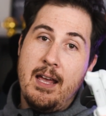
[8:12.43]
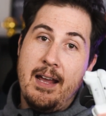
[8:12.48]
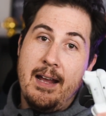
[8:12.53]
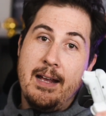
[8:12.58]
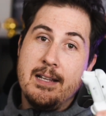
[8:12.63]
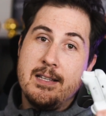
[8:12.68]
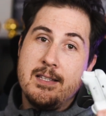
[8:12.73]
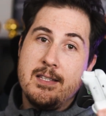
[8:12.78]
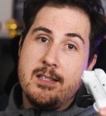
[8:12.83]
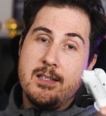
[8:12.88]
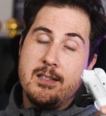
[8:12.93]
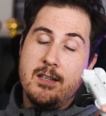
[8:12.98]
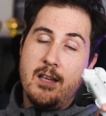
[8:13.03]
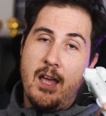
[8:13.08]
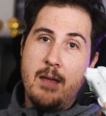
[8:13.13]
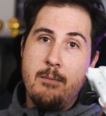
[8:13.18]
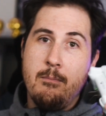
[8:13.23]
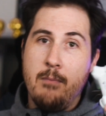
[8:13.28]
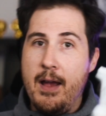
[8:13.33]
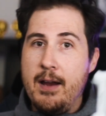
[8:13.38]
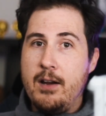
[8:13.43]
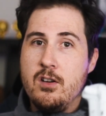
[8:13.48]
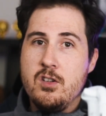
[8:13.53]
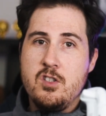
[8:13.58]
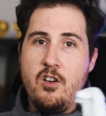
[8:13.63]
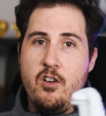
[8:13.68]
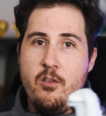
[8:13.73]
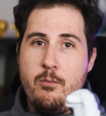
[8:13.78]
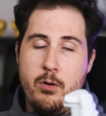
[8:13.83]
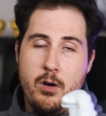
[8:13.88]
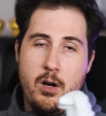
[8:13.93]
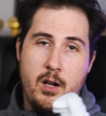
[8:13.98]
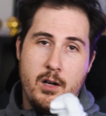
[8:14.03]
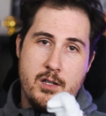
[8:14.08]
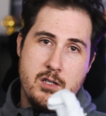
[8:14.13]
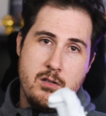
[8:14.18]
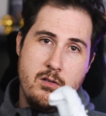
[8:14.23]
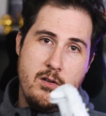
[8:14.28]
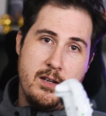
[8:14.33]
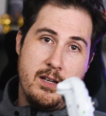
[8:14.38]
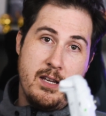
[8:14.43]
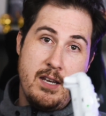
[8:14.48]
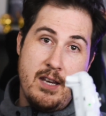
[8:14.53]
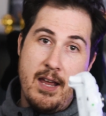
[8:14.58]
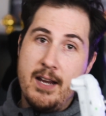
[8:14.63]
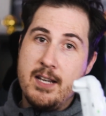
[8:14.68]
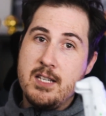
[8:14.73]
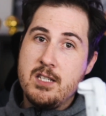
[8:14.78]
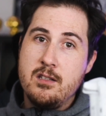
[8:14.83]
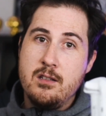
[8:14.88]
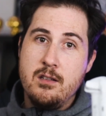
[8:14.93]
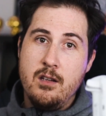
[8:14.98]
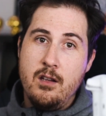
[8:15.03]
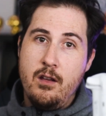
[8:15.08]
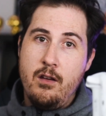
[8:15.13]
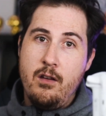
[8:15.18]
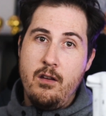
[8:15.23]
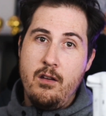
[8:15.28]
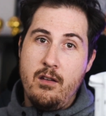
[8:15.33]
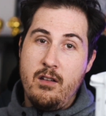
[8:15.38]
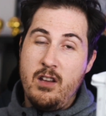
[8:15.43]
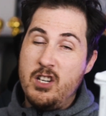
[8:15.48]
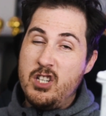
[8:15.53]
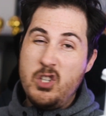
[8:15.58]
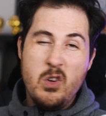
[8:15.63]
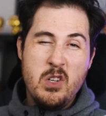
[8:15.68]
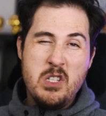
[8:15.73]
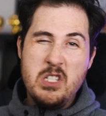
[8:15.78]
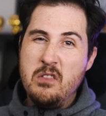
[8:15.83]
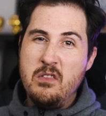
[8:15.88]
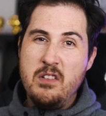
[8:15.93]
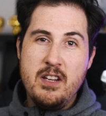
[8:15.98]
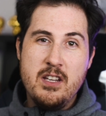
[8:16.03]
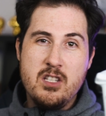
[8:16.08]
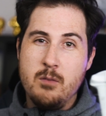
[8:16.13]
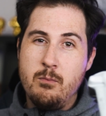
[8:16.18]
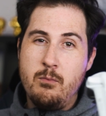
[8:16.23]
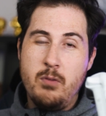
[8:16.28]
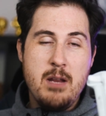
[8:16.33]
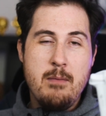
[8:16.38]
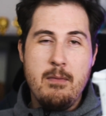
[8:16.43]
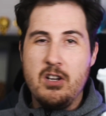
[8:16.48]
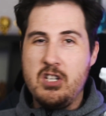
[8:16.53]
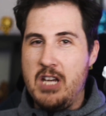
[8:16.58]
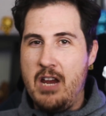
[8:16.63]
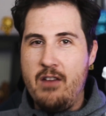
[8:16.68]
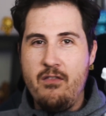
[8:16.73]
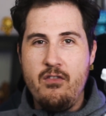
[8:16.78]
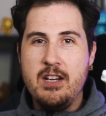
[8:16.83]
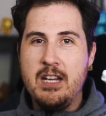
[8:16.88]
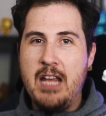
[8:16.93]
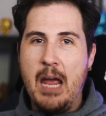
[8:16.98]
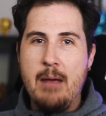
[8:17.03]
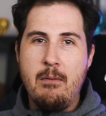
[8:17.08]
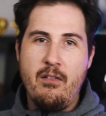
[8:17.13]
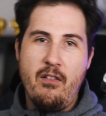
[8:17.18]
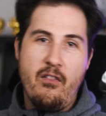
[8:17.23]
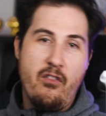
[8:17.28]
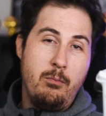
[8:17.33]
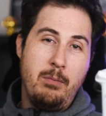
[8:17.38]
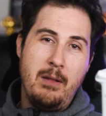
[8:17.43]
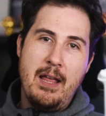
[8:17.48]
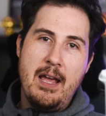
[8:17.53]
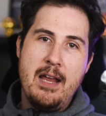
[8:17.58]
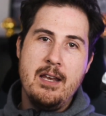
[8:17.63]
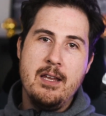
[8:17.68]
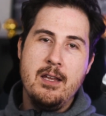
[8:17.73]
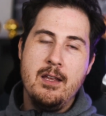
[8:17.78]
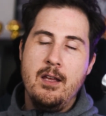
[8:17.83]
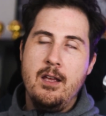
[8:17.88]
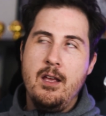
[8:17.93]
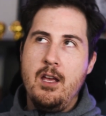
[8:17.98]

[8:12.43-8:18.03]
It's a Microsoft product, so it connects intuitively to pretty much every game I've ever played.